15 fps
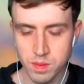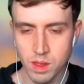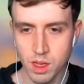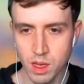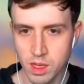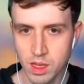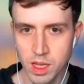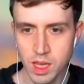
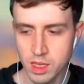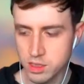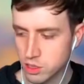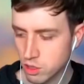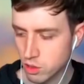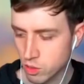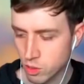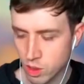Yeah,
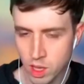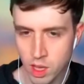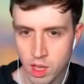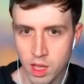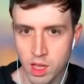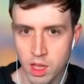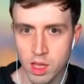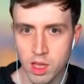so
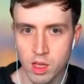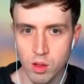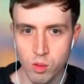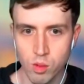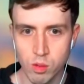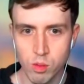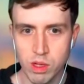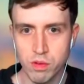
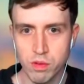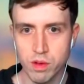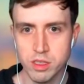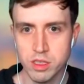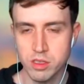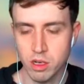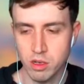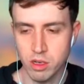when we first
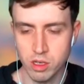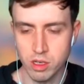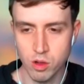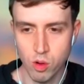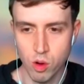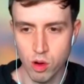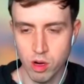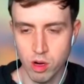started
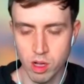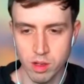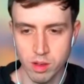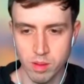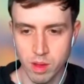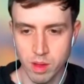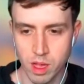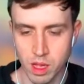Quora,
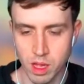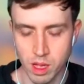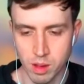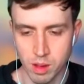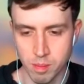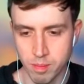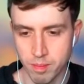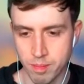
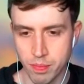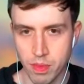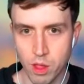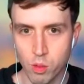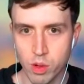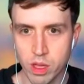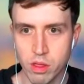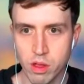
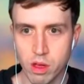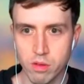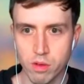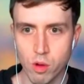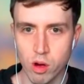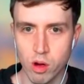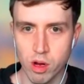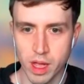we thought of
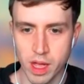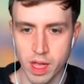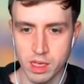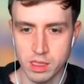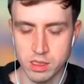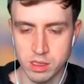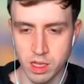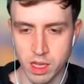Quora
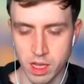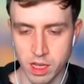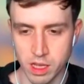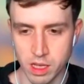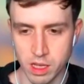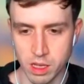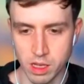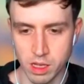as
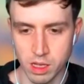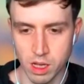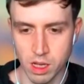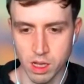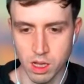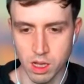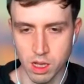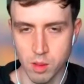
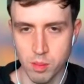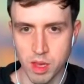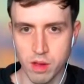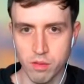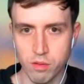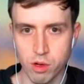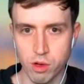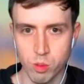a
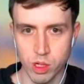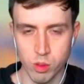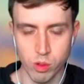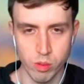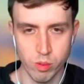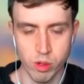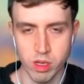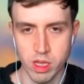platform where we
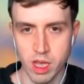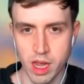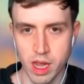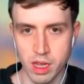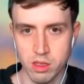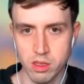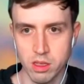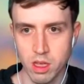would
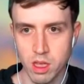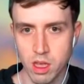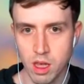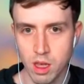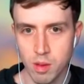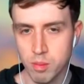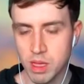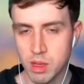connect
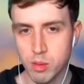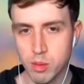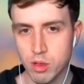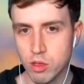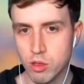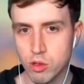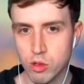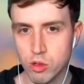
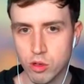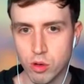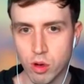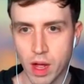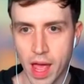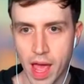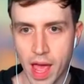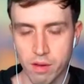people who
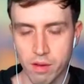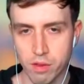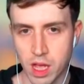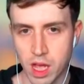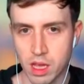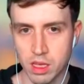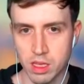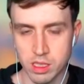have
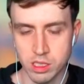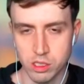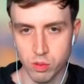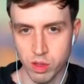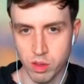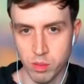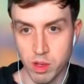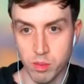knowledge
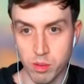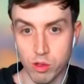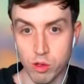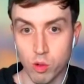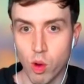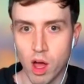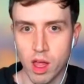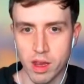with people who
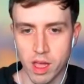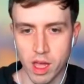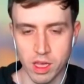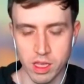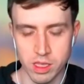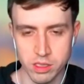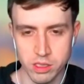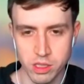want
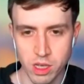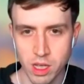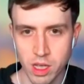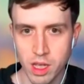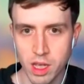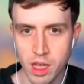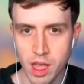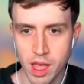knowledge.
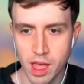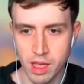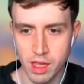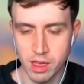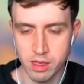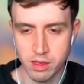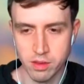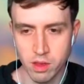And